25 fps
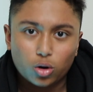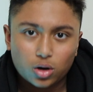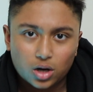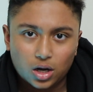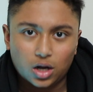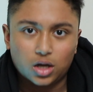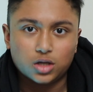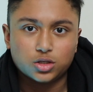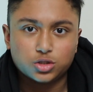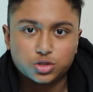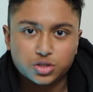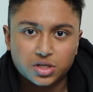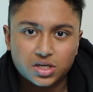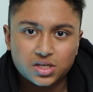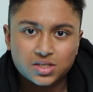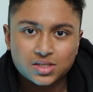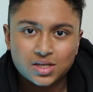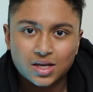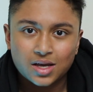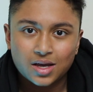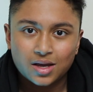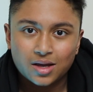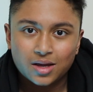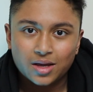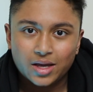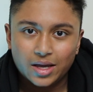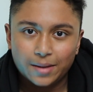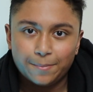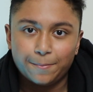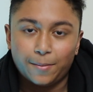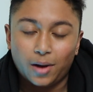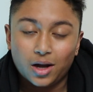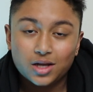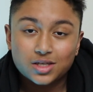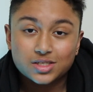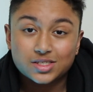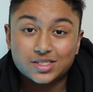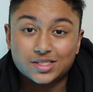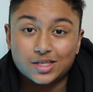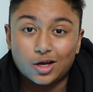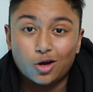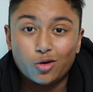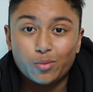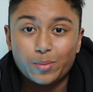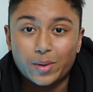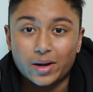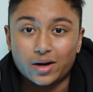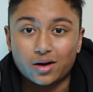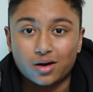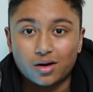countries, it might
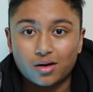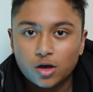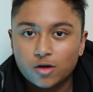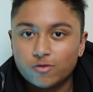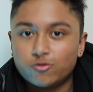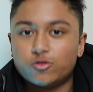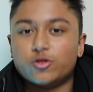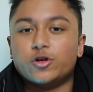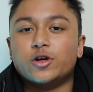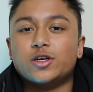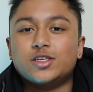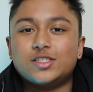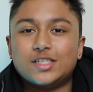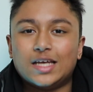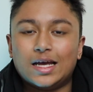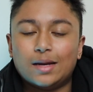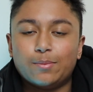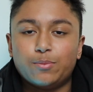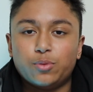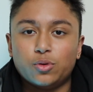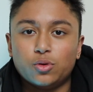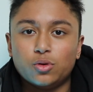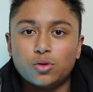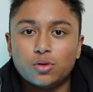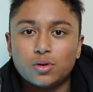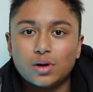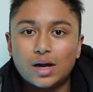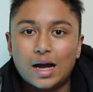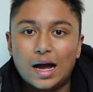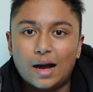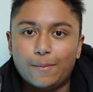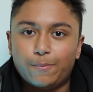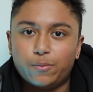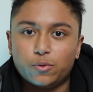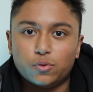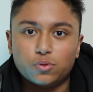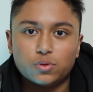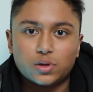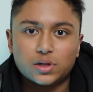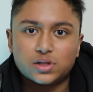sell better. For example, Apple